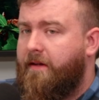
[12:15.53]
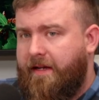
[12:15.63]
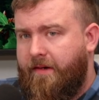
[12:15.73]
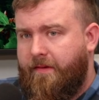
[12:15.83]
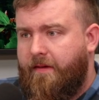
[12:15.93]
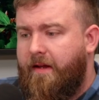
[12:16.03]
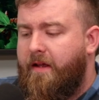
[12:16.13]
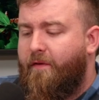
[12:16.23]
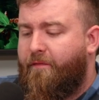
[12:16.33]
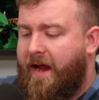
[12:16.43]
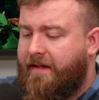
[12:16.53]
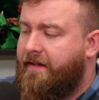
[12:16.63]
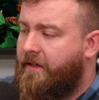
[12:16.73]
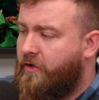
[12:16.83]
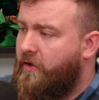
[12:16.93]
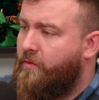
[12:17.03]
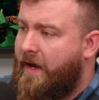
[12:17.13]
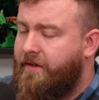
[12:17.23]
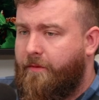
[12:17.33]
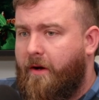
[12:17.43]
in finding good
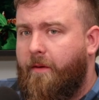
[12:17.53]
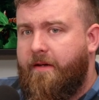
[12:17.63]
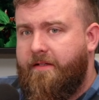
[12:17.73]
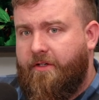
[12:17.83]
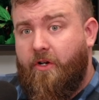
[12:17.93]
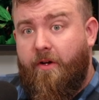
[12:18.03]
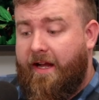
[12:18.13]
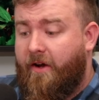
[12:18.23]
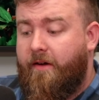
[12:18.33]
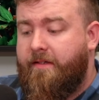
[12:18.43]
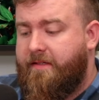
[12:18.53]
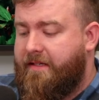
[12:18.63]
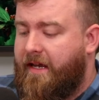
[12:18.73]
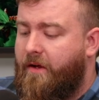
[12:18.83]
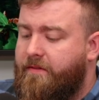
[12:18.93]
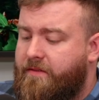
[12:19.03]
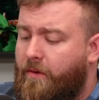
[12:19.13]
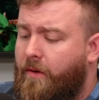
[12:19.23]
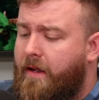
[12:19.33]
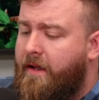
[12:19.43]
rental properties or good areas in town.
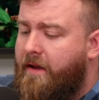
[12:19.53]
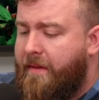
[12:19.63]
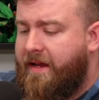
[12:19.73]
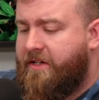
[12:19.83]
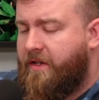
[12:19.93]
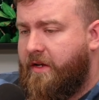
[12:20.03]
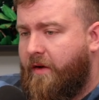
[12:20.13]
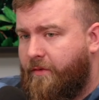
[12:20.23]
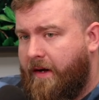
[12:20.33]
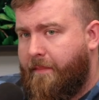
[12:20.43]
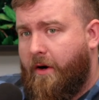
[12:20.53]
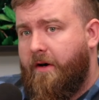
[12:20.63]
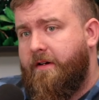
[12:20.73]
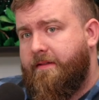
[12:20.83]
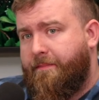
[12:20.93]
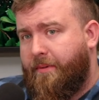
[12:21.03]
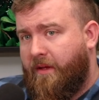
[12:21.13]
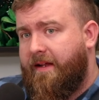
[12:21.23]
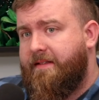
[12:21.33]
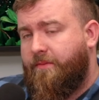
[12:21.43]
So making sure that you have the right partners in
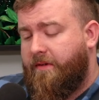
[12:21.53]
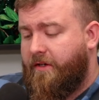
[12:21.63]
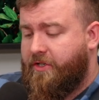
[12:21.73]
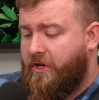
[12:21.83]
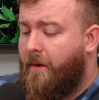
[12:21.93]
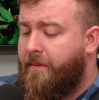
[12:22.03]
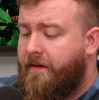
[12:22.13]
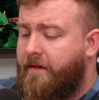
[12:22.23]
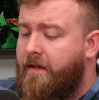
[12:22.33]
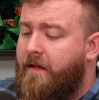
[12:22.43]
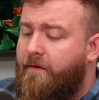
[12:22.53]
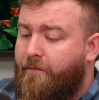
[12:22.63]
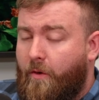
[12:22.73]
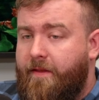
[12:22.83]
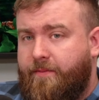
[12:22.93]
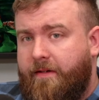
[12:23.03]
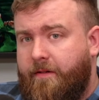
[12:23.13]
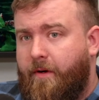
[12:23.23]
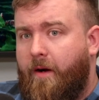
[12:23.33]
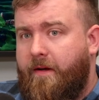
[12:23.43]
place when you're shopping for this rental
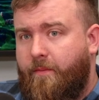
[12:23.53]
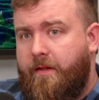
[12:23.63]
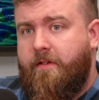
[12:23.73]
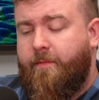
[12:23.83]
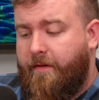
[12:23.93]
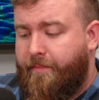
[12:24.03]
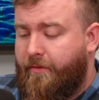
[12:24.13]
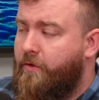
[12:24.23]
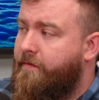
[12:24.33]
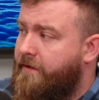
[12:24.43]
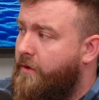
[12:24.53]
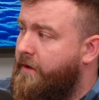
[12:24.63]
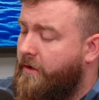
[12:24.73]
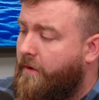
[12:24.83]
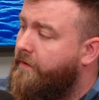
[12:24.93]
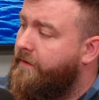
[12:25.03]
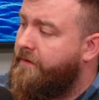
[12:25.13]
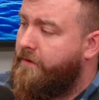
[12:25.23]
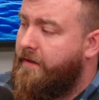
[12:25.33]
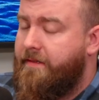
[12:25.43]
property, once you've been approved, you know what you're qualified
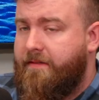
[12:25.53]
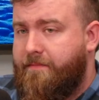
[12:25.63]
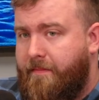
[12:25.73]
for, is